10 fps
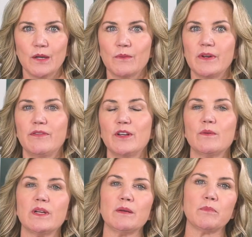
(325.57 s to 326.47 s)

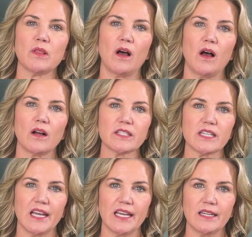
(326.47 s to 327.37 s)
reviewing blogs
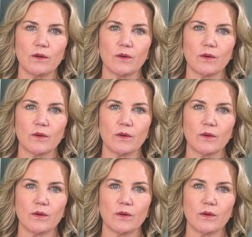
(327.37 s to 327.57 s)
and